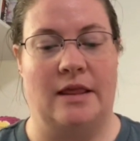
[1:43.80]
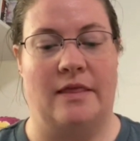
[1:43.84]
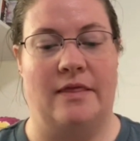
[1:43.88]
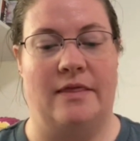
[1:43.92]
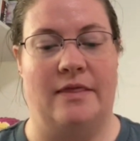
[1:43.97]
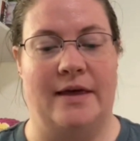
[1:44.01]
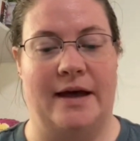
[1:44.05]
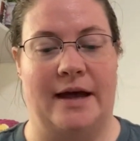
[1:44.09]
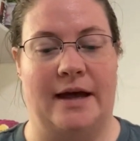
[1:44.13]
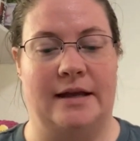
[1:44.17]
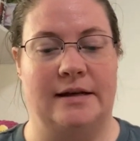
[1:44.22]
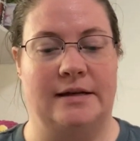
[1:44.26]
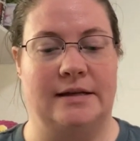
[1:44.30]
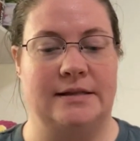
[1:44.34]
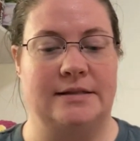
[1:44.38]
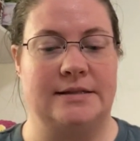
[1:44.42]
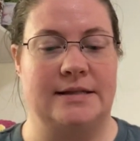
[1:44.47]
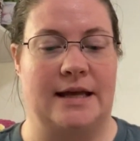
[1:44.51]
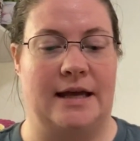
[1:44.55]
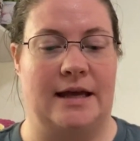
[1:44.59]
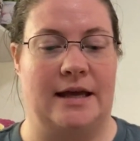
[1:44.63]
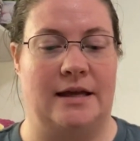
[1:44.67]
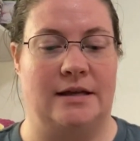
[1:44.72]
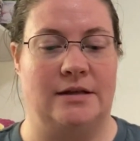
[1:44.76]
then
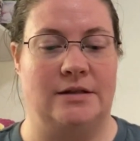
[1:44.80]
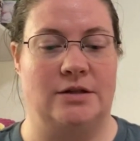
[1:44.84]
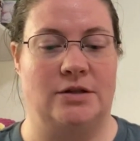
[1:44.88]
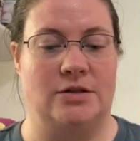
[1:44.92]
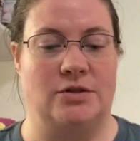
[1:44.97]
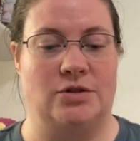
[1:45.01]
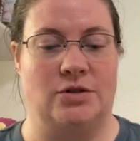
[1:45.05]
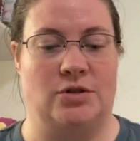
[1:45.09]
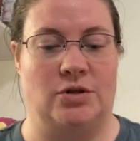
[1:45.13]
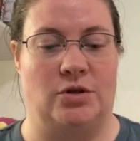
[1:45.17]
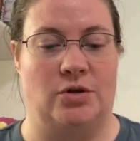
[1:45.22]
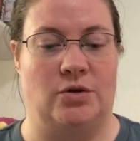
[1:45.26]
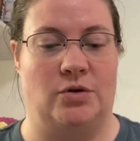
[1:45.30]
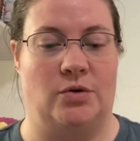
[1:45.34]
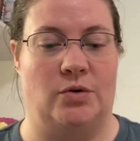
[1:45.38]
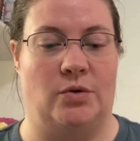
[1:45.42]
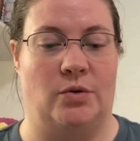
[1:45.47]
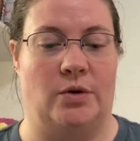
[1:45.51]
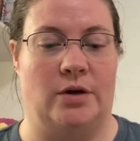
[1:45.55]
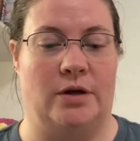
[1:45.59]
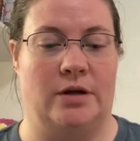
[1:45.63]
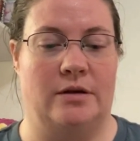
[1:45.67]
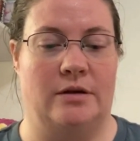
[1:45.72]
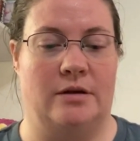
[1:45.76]
tend
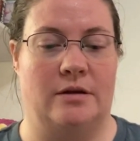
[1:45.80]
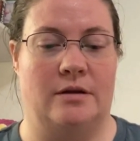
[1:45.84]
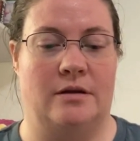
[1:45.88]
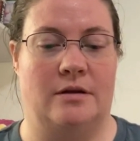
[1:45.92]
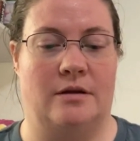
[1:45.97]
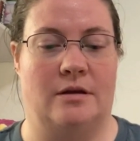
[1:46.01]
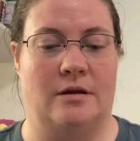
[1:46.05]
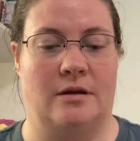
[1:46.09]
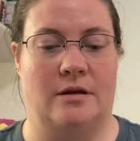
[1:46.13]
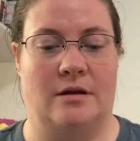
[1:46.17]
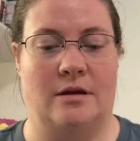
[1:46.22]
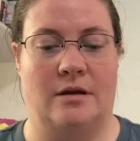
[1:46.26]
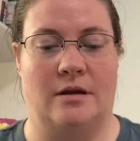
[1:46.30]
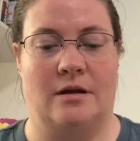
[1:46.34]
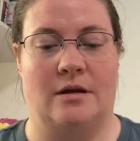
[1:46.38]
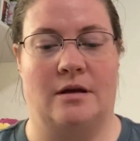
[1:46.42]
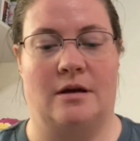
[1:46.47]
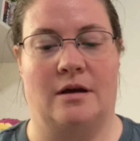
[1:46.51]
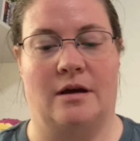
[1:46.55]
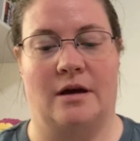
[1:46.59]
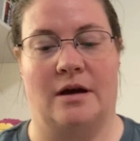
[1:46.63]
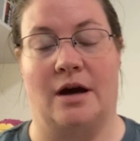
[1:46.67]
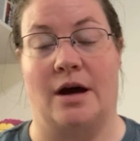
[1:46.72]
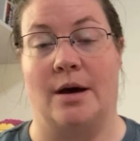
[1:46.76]
to
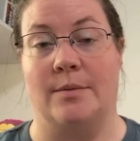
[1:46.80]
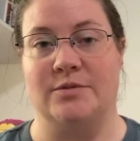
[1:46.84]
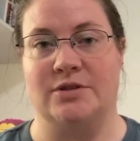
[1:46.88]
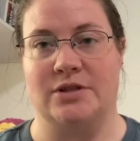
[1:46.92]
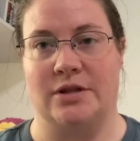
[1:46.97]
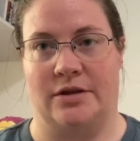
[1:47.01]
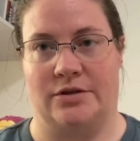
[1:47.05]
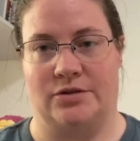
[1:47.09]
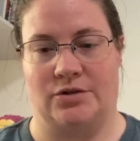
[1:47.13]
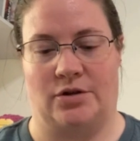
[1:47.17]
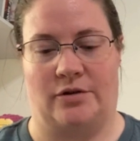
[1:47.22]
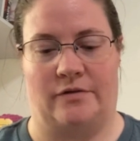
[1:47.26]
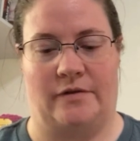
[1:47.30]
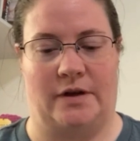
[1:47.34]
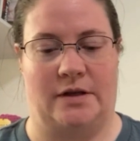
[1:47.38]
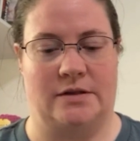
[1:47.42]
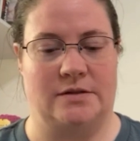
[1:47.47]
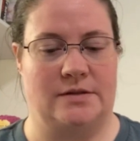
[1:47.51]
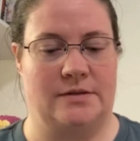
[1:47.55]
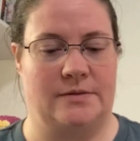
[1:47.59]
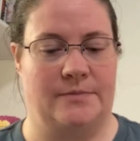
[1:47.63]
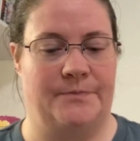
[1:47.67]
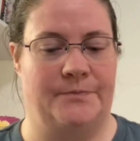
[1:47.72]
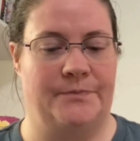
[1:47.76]
come to the
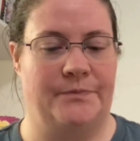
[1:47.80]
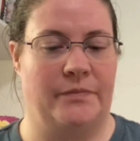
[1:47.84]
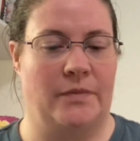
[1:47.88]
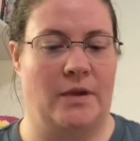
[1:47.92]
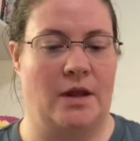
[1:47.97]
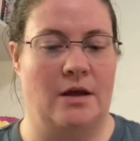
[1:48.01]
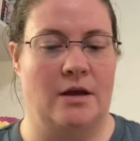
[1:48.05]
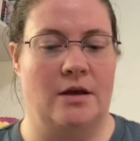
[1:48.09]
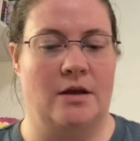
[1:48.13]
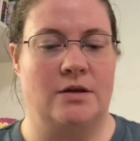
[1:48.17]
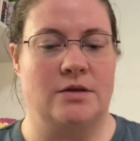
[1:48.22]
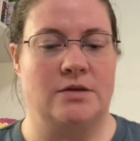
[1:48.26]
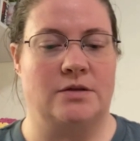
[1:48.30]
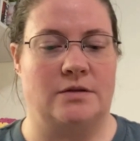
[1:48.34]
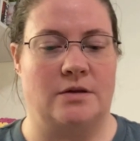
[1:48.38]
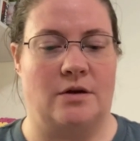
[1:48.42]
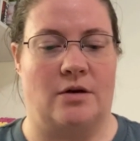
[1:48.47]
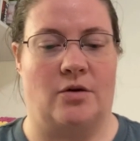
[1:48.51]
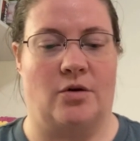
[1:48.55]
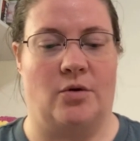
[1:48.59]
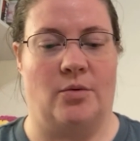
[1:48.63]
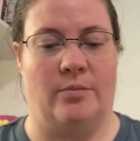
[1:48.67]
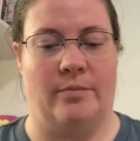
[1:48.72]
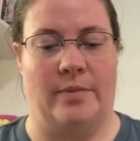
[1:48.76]
surface.
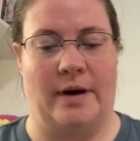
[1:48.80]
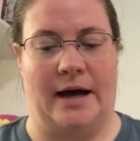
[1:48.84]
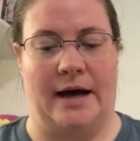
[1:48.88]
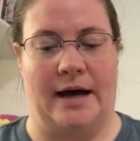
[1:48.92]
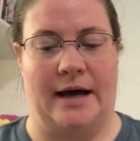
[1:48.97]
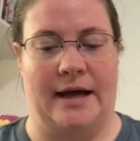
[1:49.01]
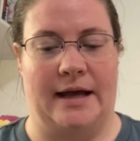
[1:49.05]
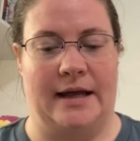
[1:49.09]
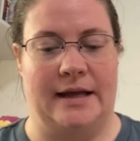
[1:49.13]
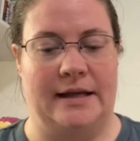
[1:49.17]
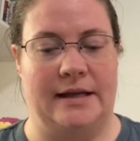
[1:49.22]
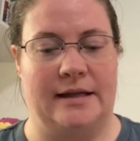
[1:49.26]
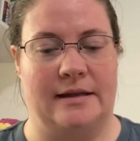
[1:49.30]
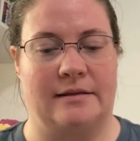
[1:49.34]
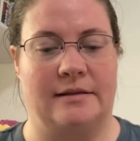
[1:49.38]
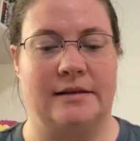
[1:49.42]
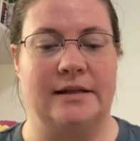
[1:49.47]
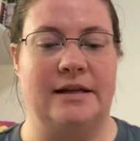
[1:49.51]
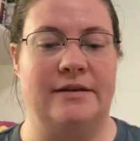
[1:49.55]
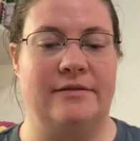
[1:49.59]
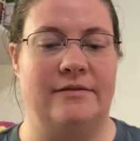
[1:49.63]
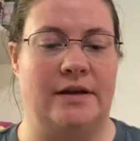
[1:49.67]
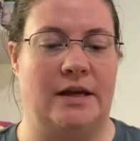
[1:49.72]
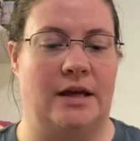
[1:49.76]
So by
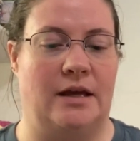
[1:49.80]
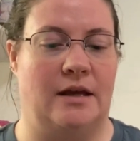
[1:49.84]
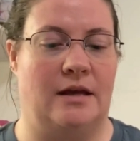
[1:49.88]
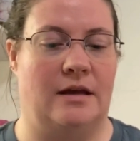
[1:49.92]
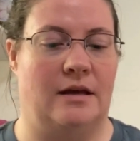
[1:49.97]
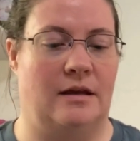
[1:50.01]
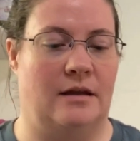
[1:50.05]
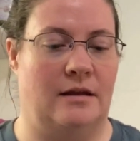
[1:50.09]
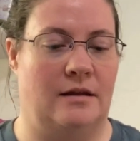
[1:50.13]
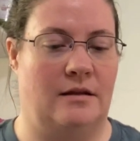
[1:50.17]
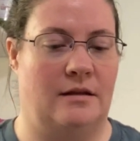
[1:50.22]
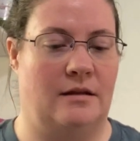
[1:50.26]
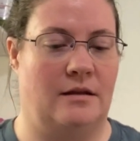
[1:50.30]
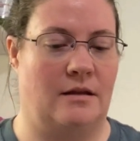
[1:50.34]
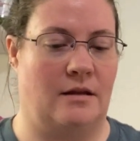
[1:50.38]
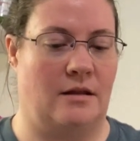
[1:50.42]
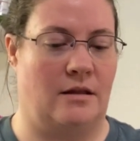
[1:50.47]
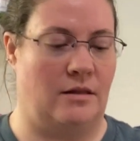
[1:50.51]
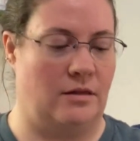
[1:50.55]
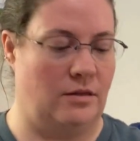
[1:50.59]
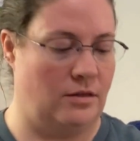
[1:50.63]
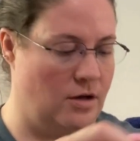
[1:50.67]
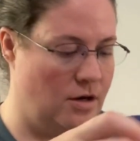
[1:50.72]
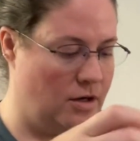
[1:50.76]
leaving
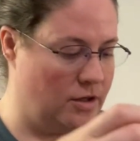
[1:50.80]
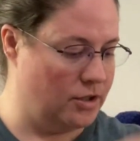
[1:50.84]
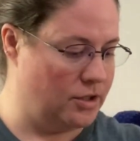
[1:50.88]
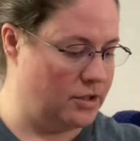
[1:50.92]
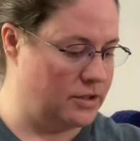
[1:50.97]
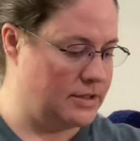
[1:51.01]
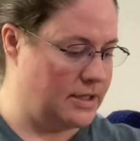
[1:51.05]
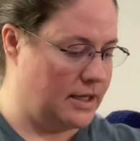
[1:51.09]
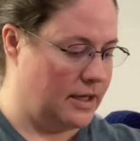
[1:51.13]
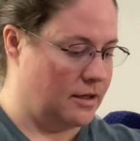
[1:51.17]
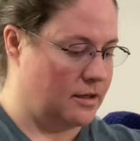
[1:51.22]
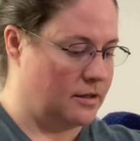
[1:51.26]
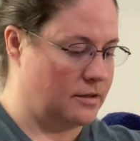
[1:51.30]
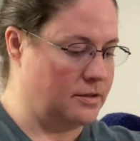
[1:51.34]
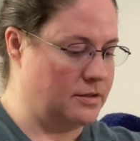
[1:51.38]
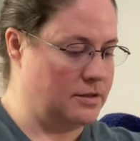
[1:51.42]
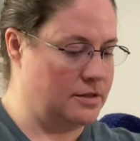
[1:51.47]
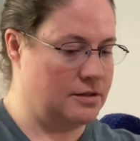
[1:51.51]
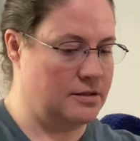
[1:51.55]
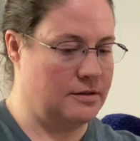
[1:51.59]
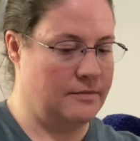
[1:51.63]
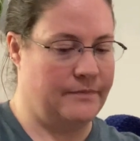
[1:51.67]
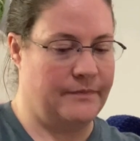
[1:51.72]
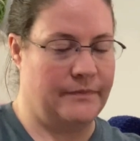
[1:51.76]
longer
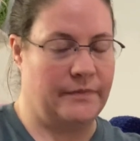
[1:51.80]
tails